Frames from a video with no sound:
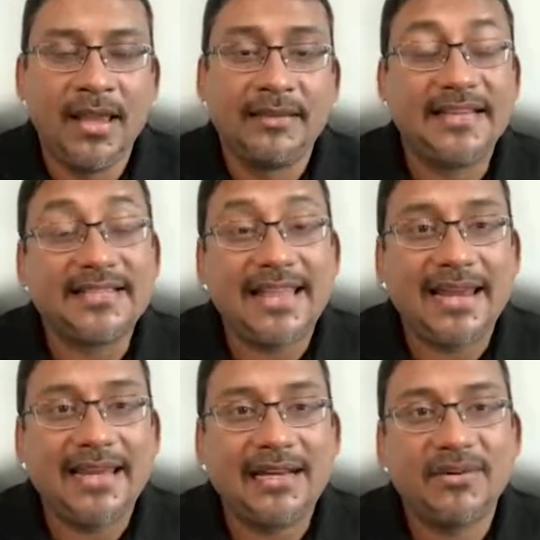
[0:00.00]
This
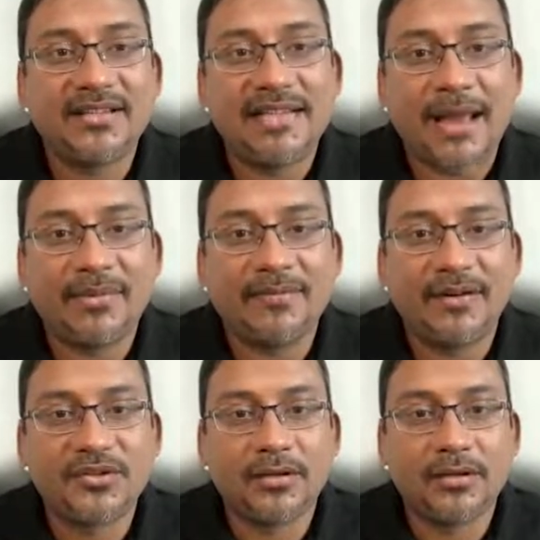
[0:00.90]
AWS Lambda
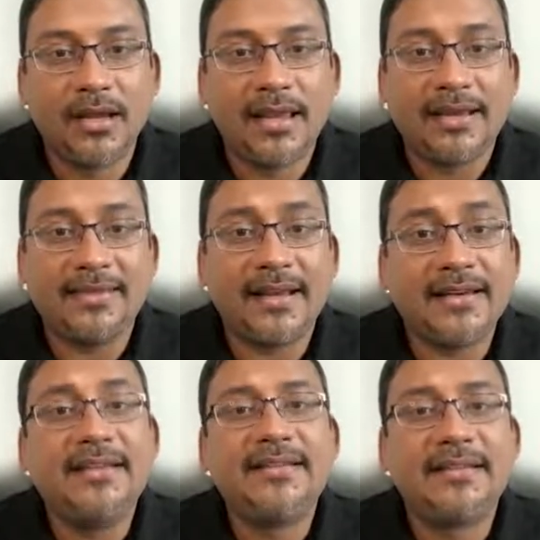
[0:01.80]
function can then
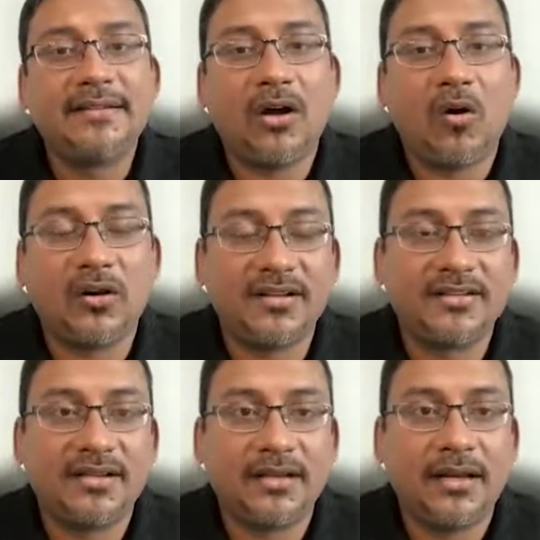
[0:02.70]
insert the orders
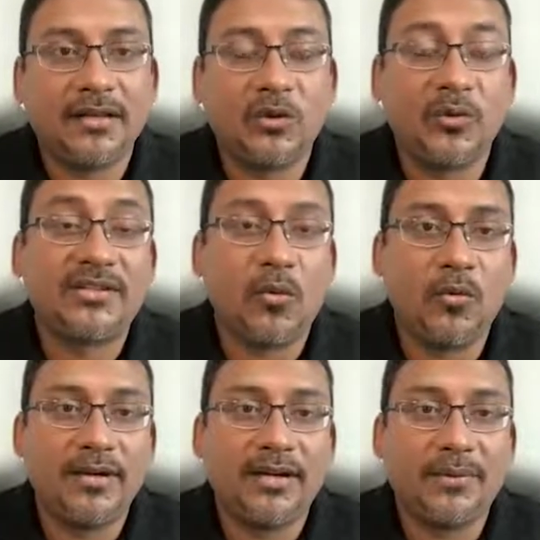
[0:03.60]
data to its
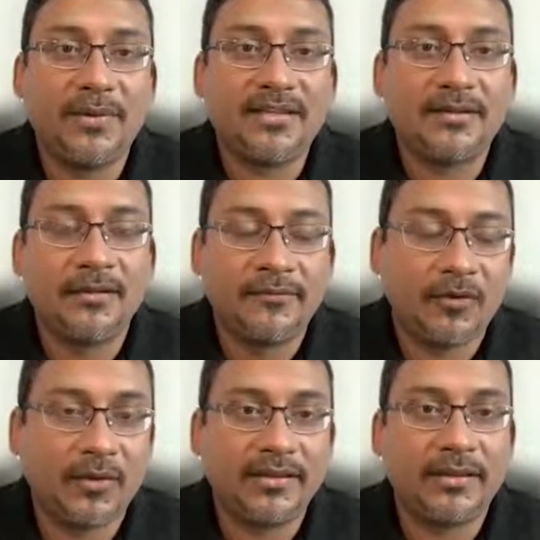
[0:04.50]
own database
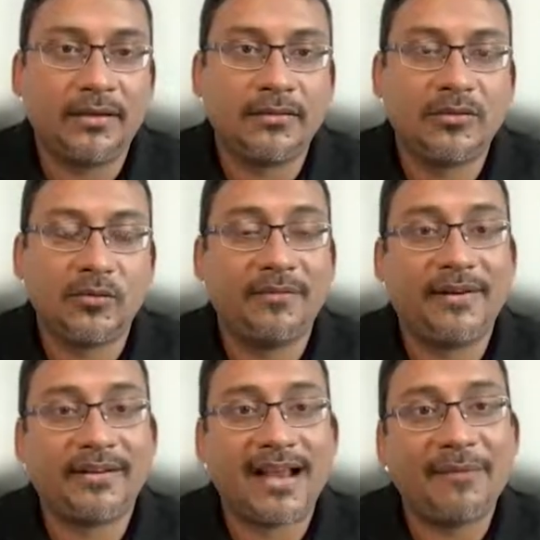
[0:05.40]
following the
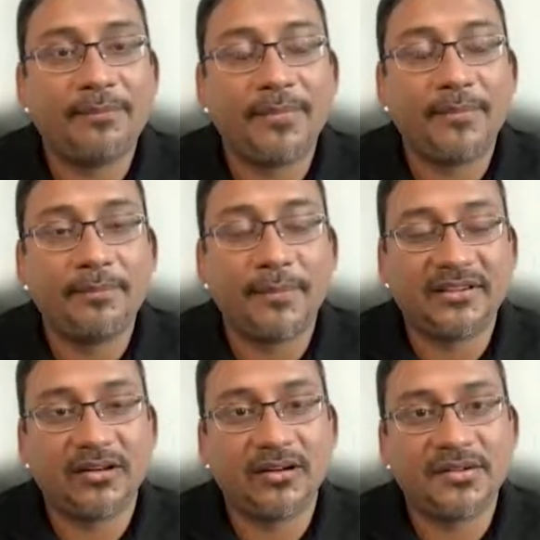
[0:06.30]
12-factor app
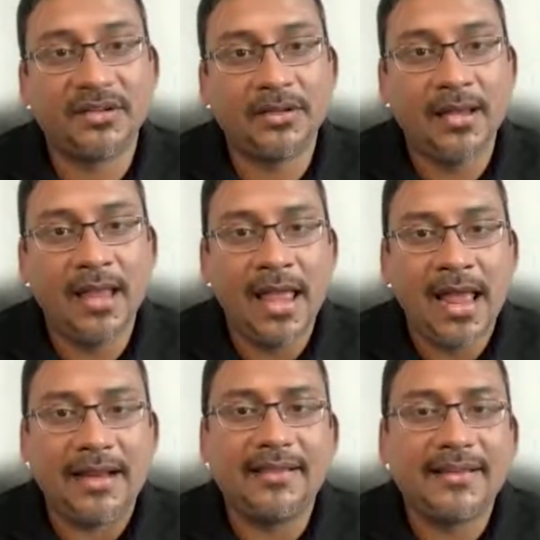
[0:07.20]
methodology.
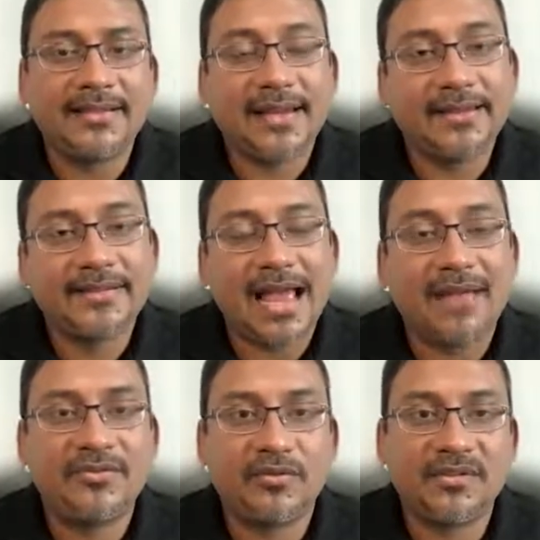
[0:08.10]
And in this case, I
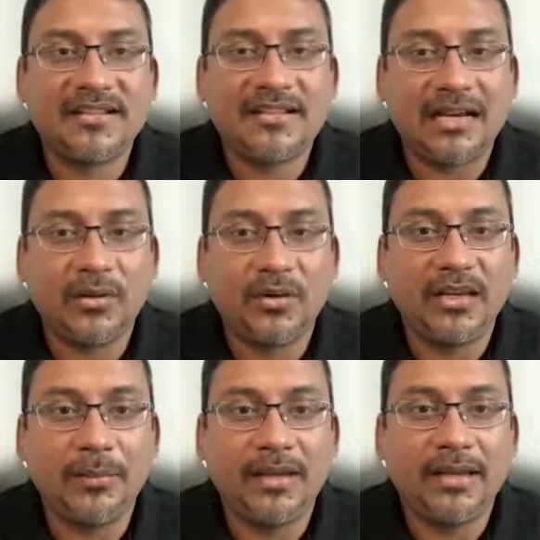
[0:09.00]
have chosen
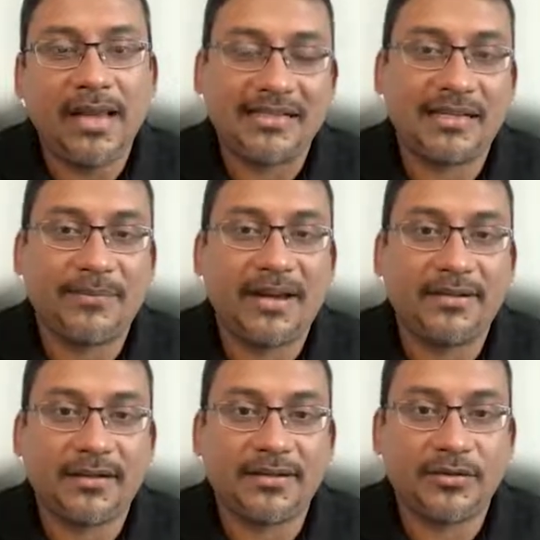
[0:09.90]
DynamoDB as my
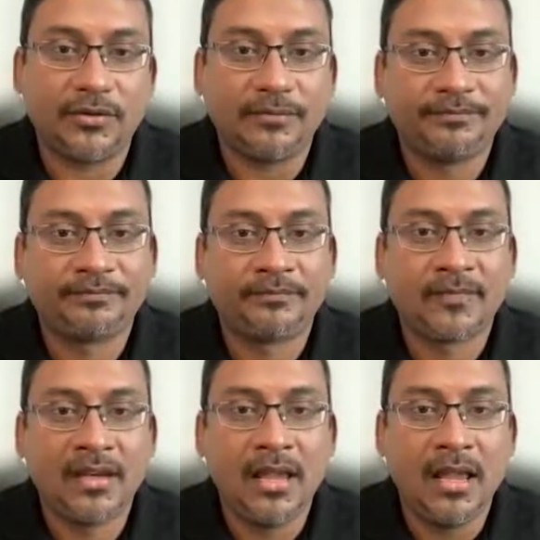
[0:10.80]
data store.
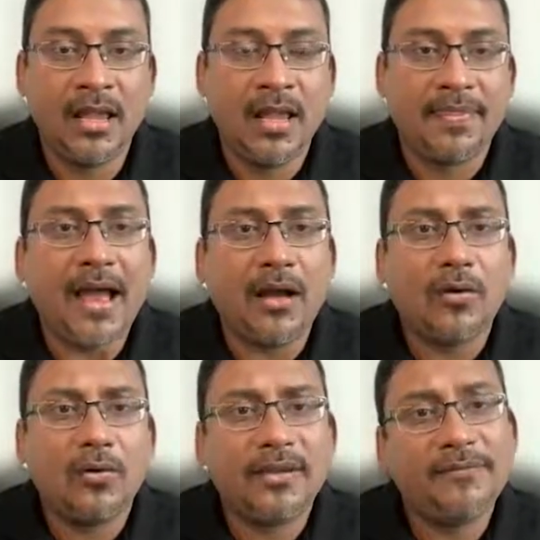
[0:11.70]

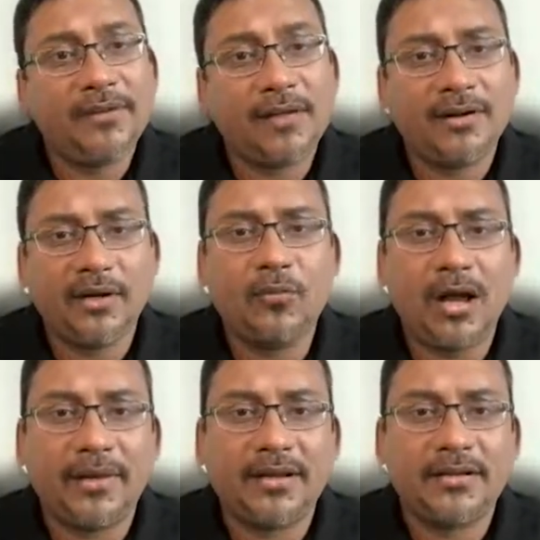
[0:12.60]
Now, if you have a
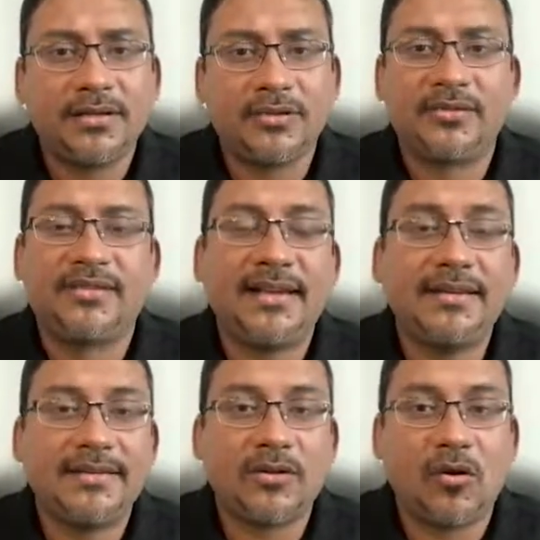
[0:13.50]
requirement to sync
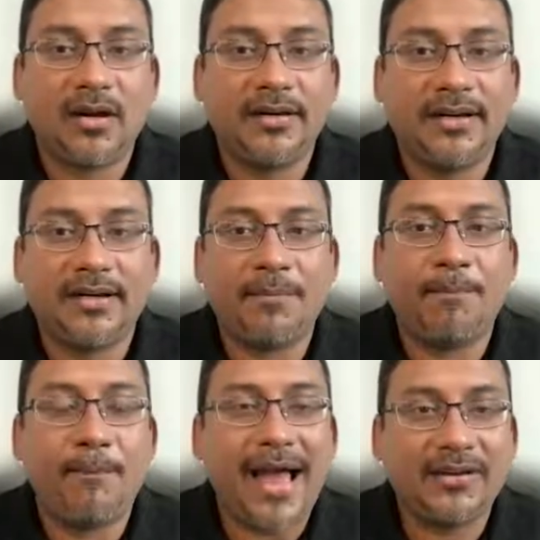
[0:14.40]
this order data
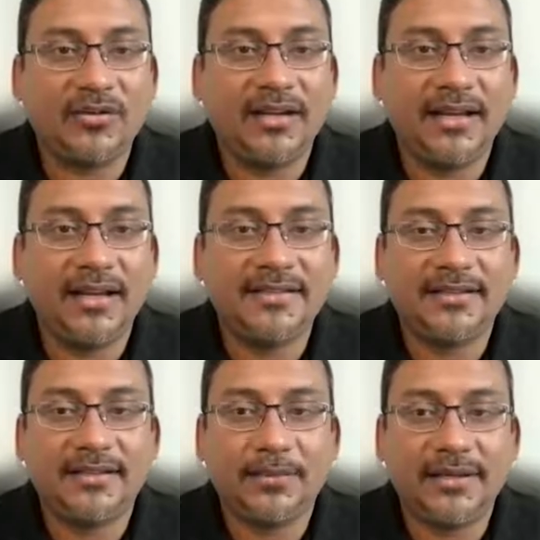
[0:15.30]
back to the legacy
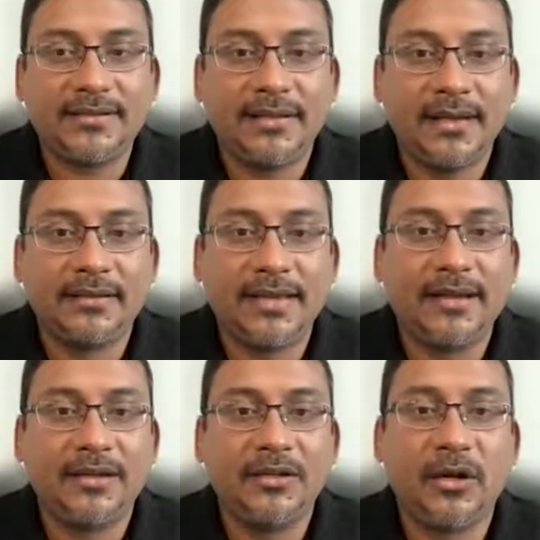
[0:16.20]
database,
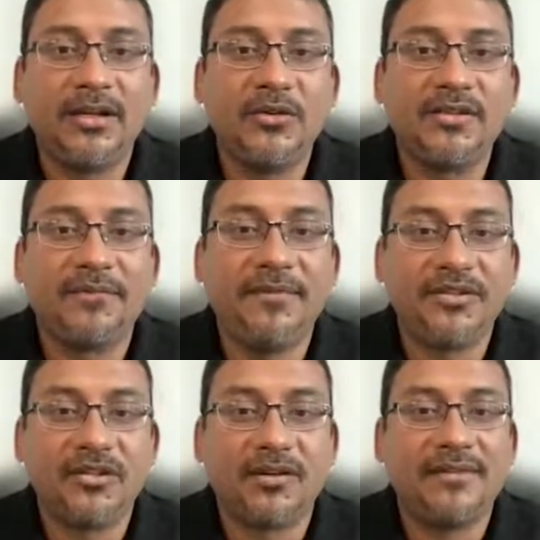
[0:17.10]
then you can use a
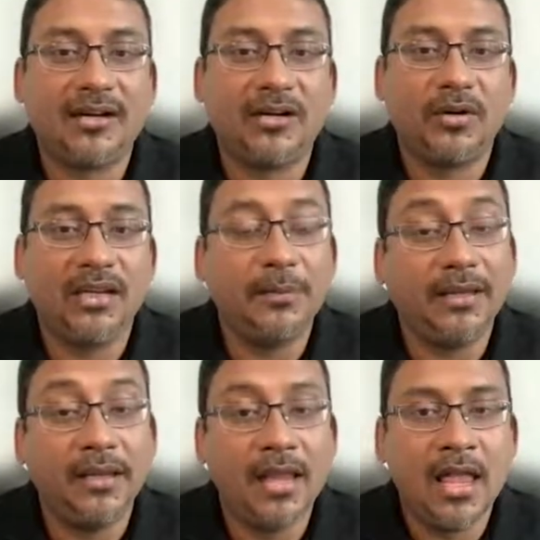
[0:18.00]
feature of
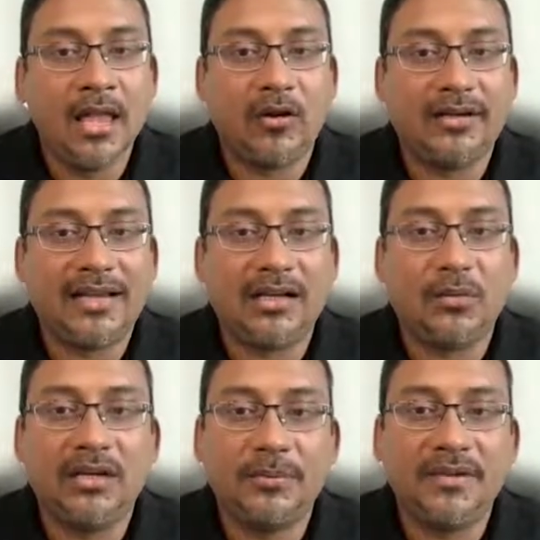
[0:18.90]
DynamoDB called
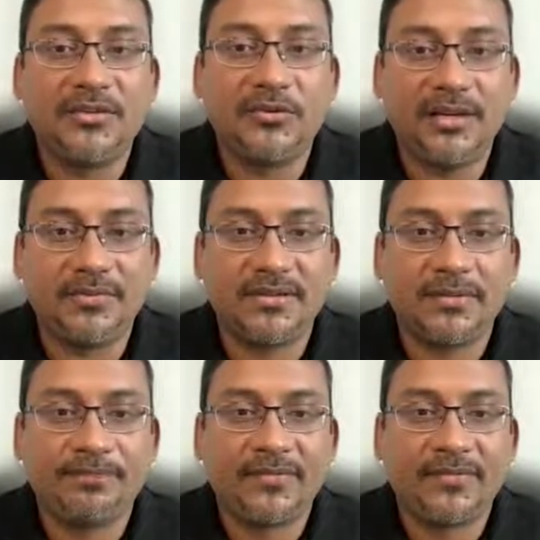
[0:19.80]
DynamoDB Streams.